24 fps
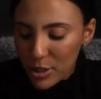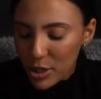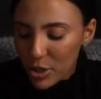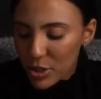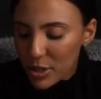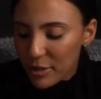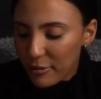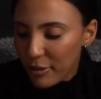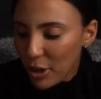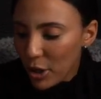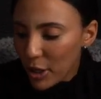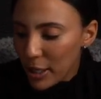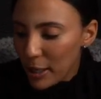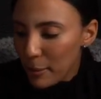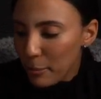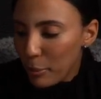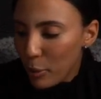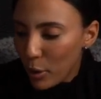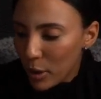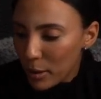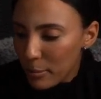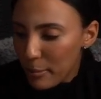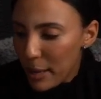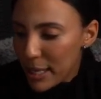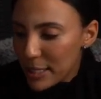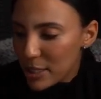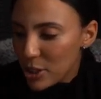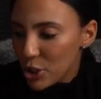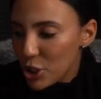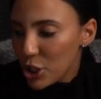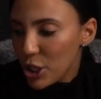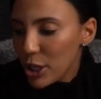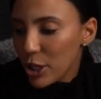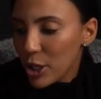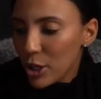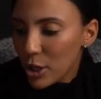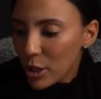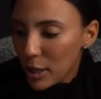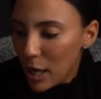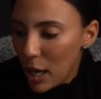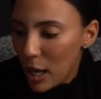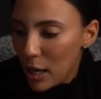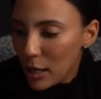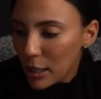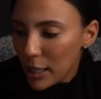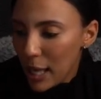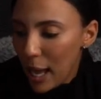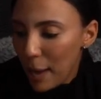There's a very important message here,
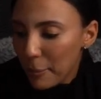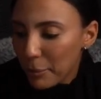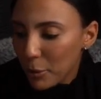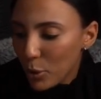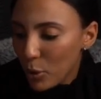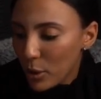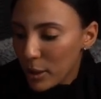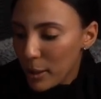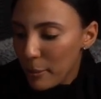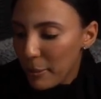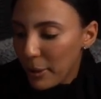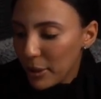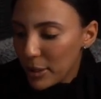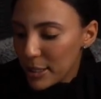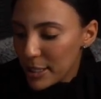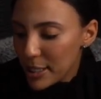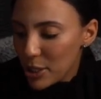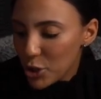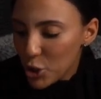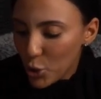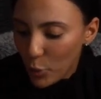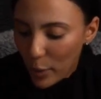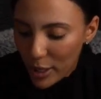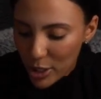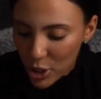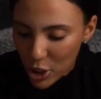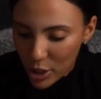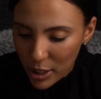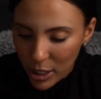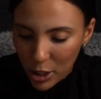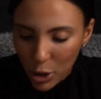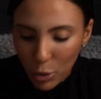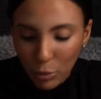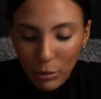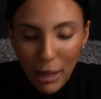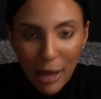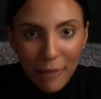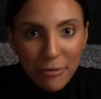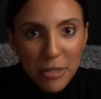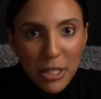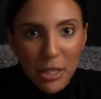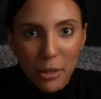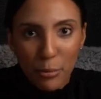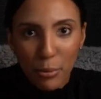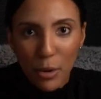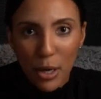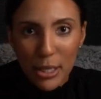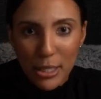uh, Capricorn, about a situation that you left
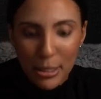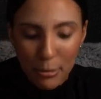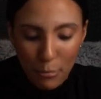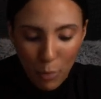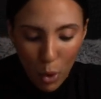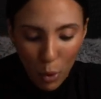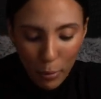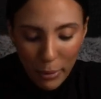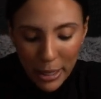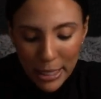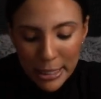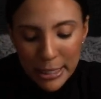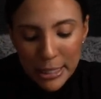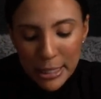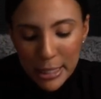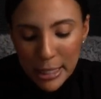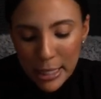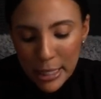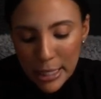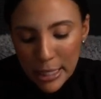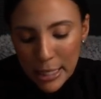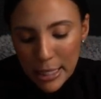in the present moment.